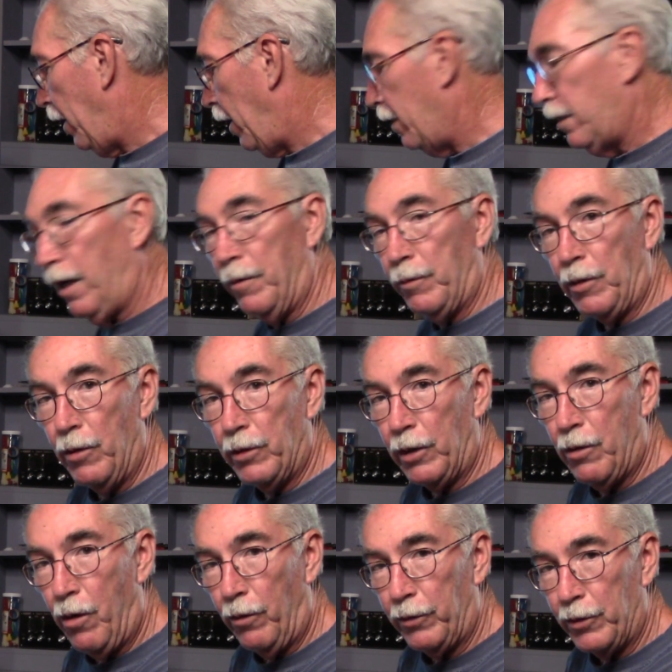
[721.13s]
and I'm going to
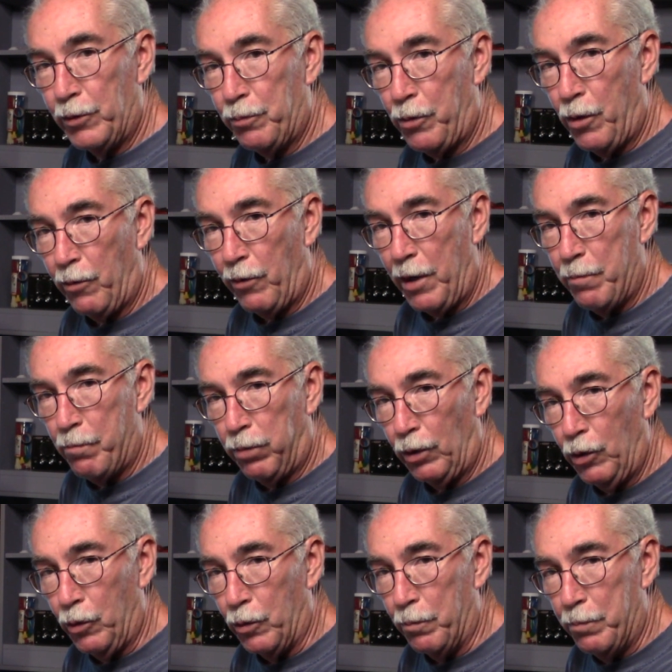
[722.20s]
call this program
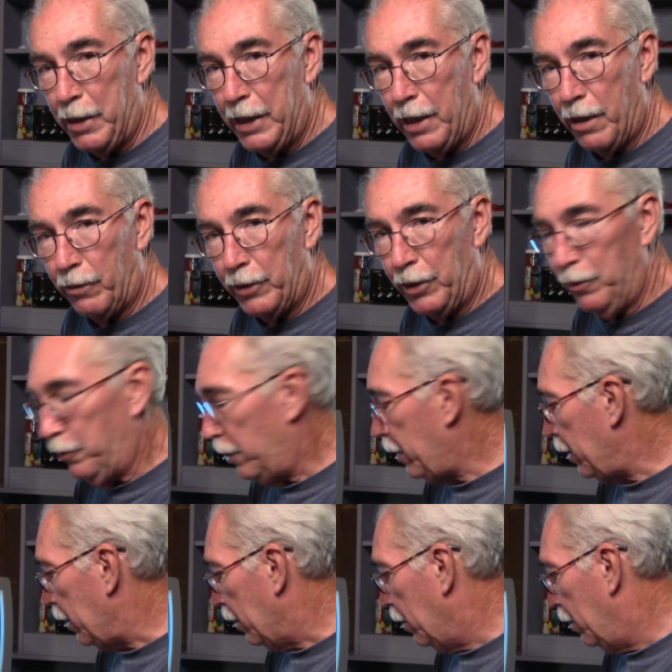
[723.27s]
Blue,
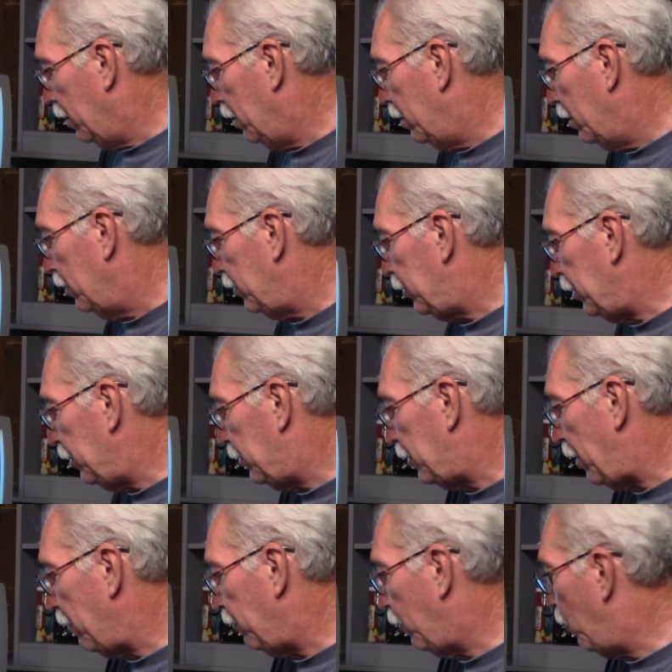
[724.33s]
B-L-U-E.
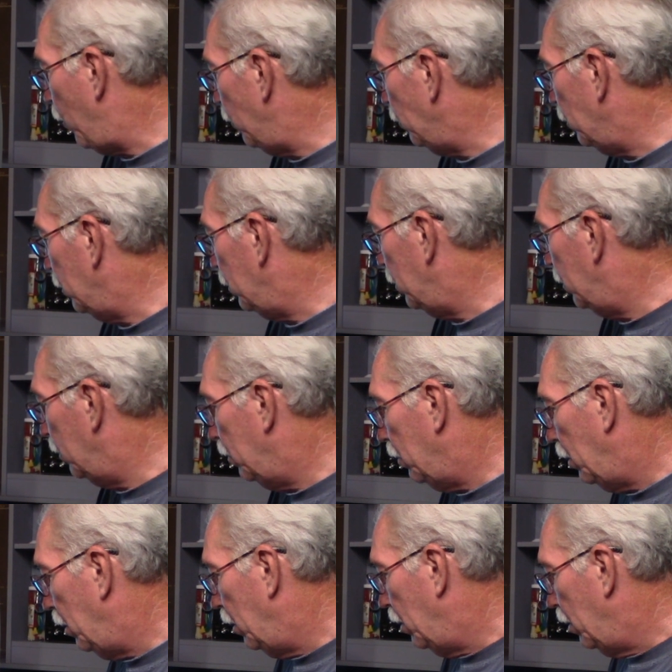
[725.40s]
C-save quote,
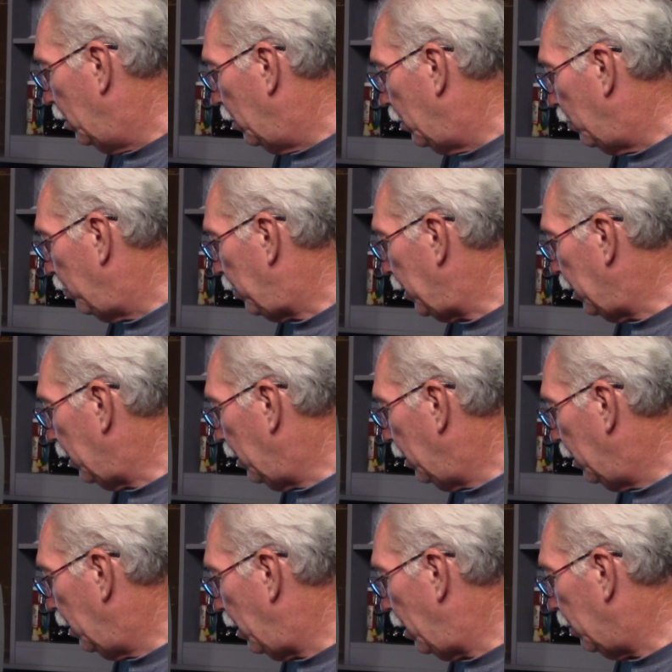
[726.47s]

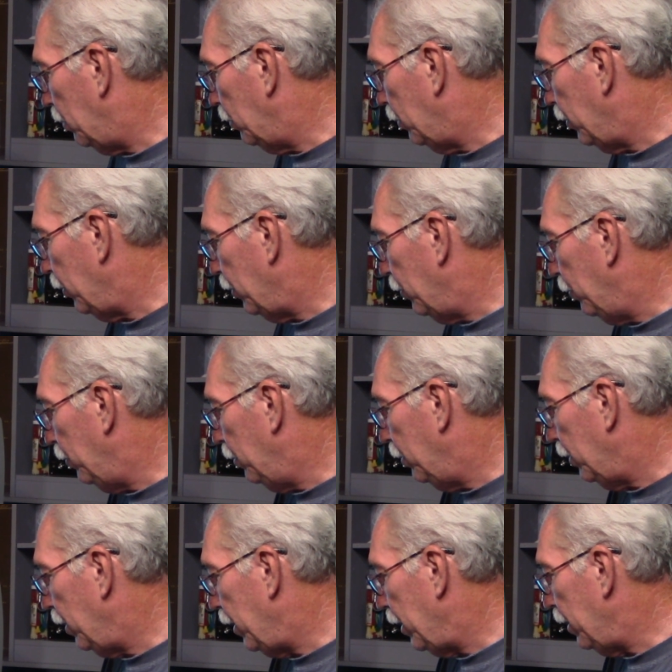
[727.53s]

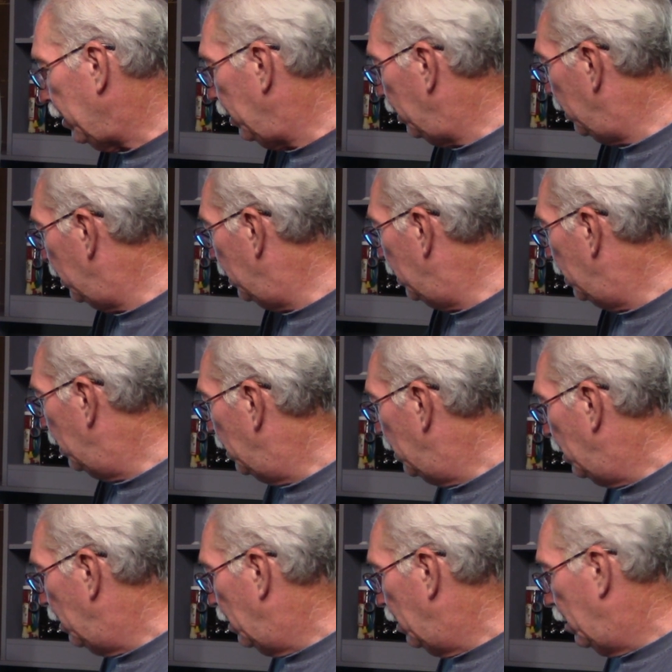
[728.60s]
B-L-U-E.
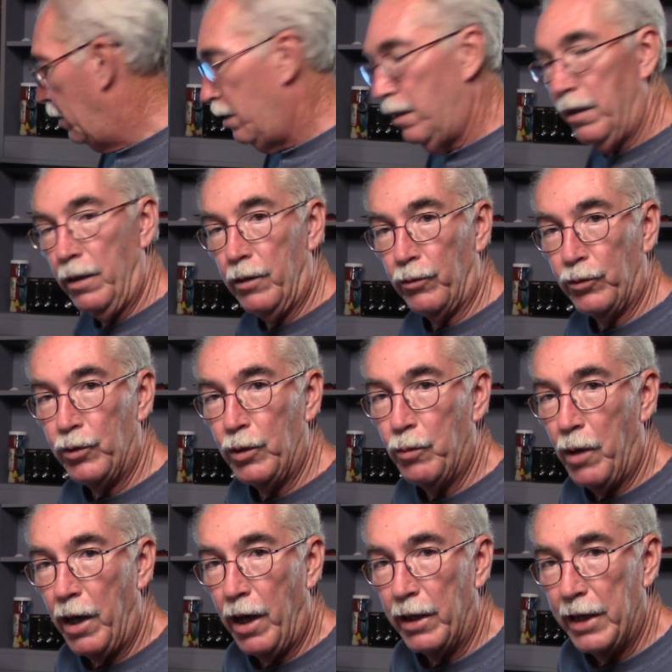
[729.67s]
You'll see
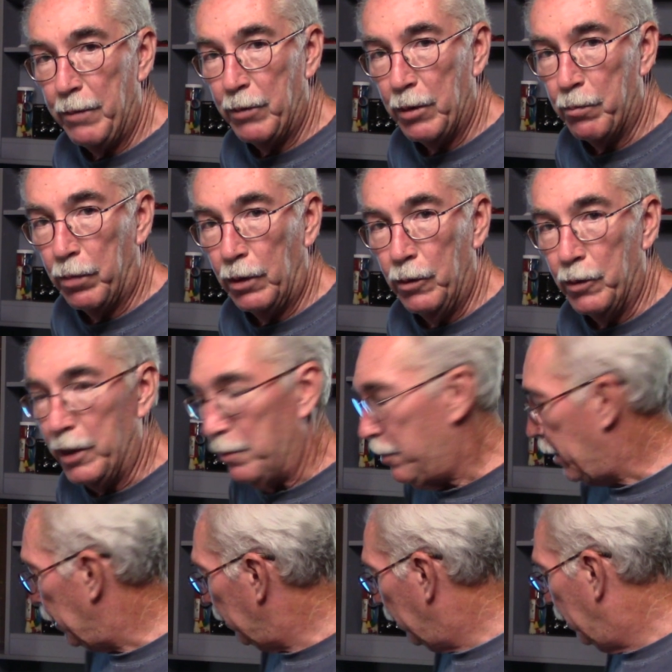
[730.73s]
why I named it Blue in a
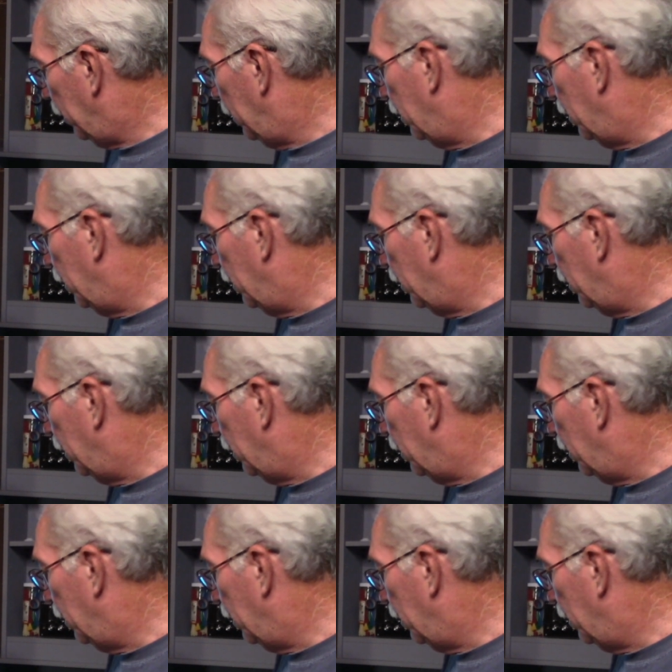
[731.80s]
minute.